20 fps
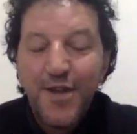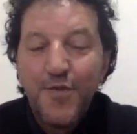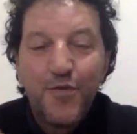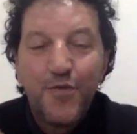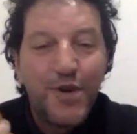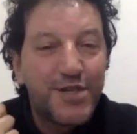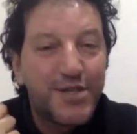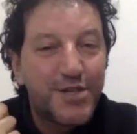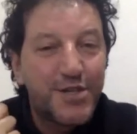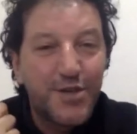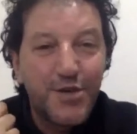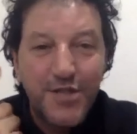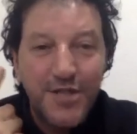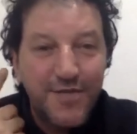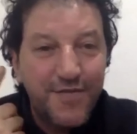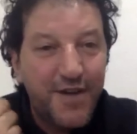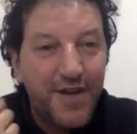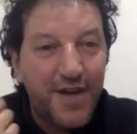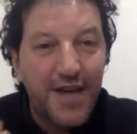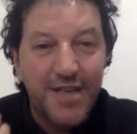We're so
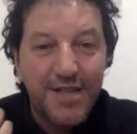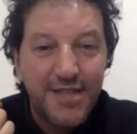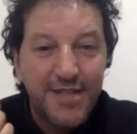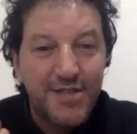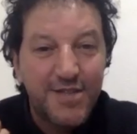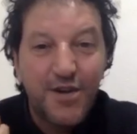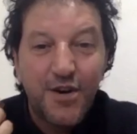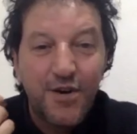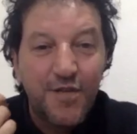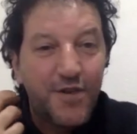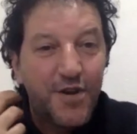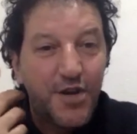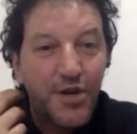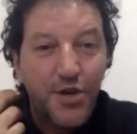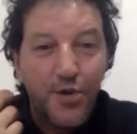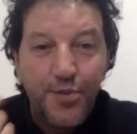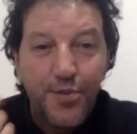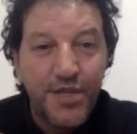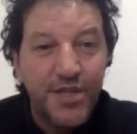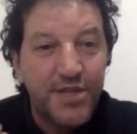divided over
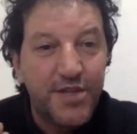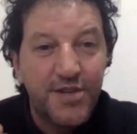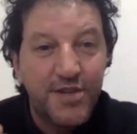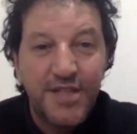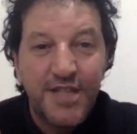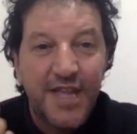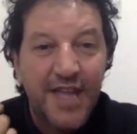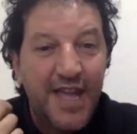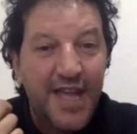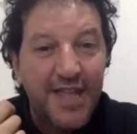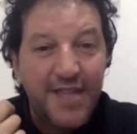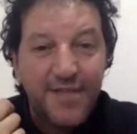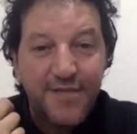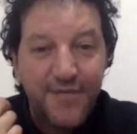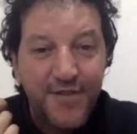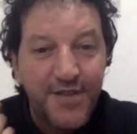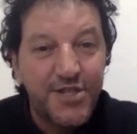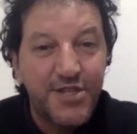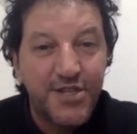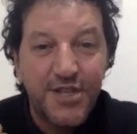opinion and
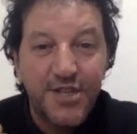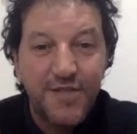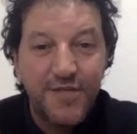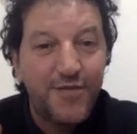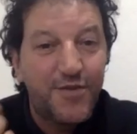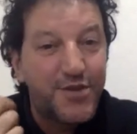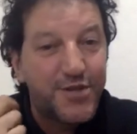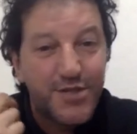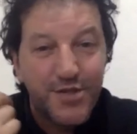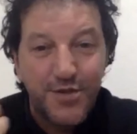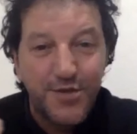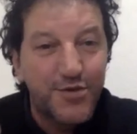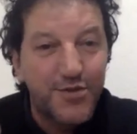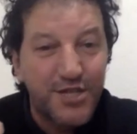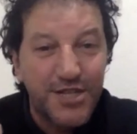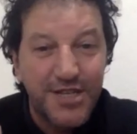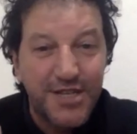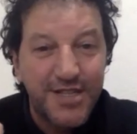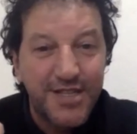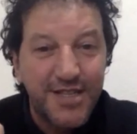vision for
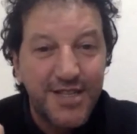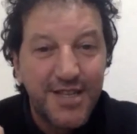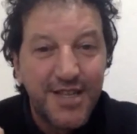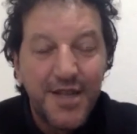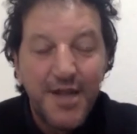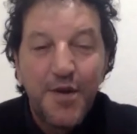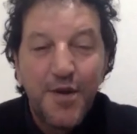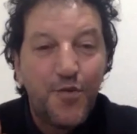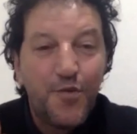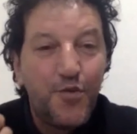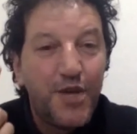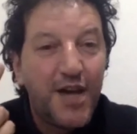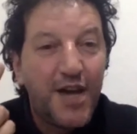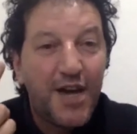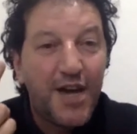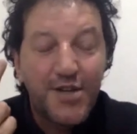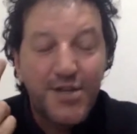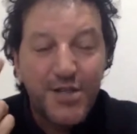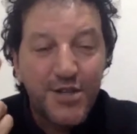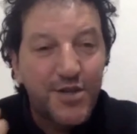solution. We
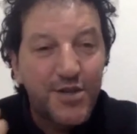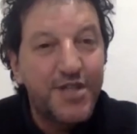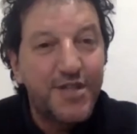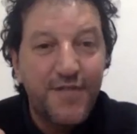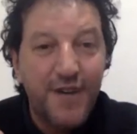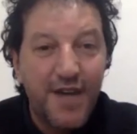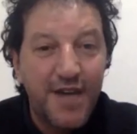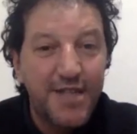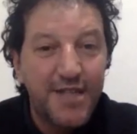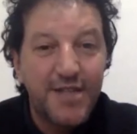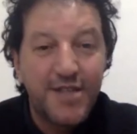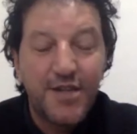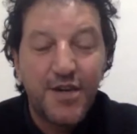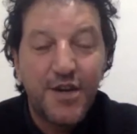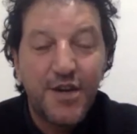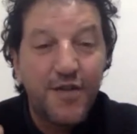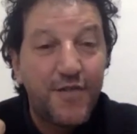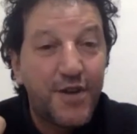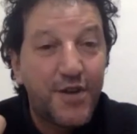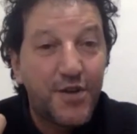are so divided
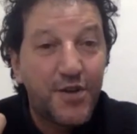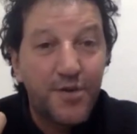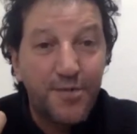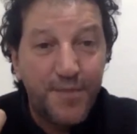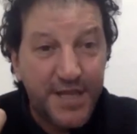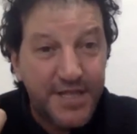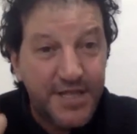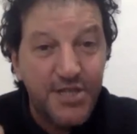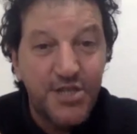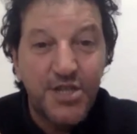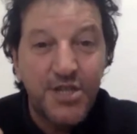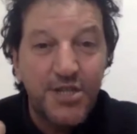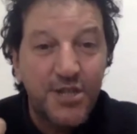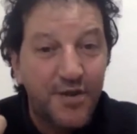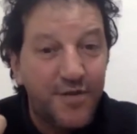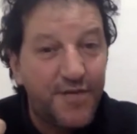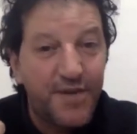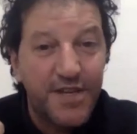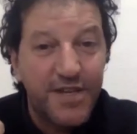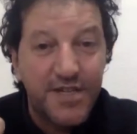over competition
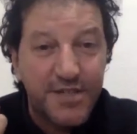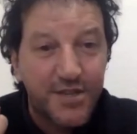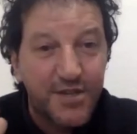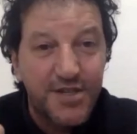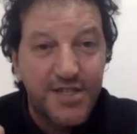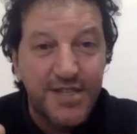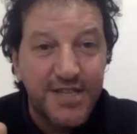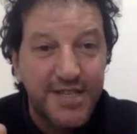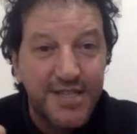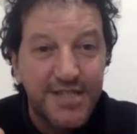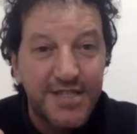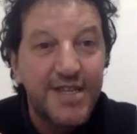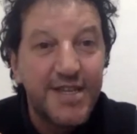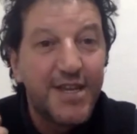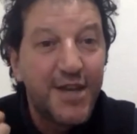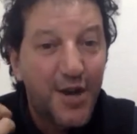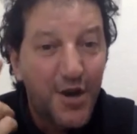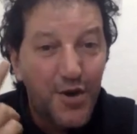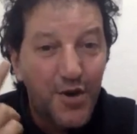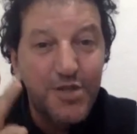of resources.
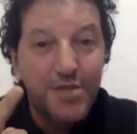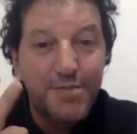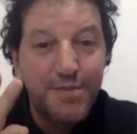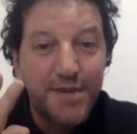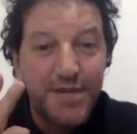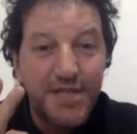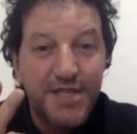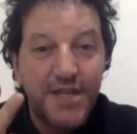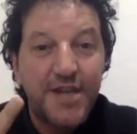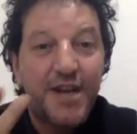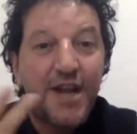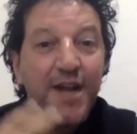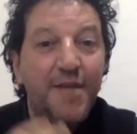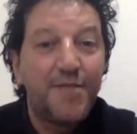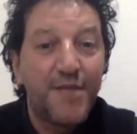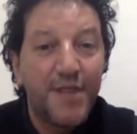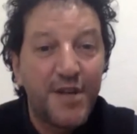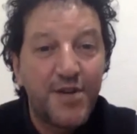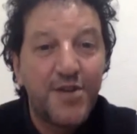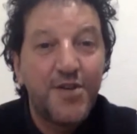Who's better?
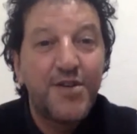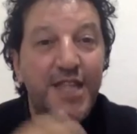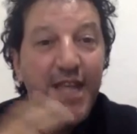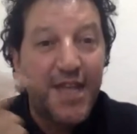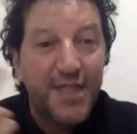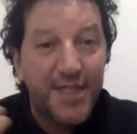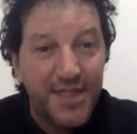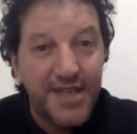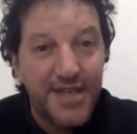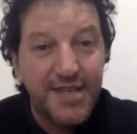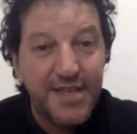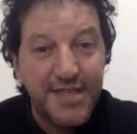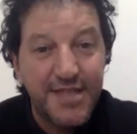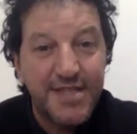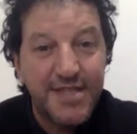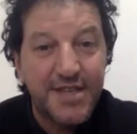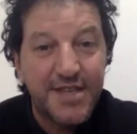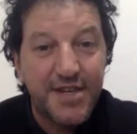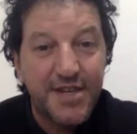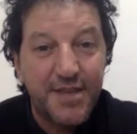I'm the good and
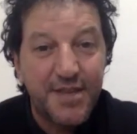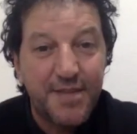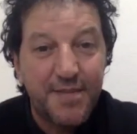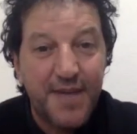these are the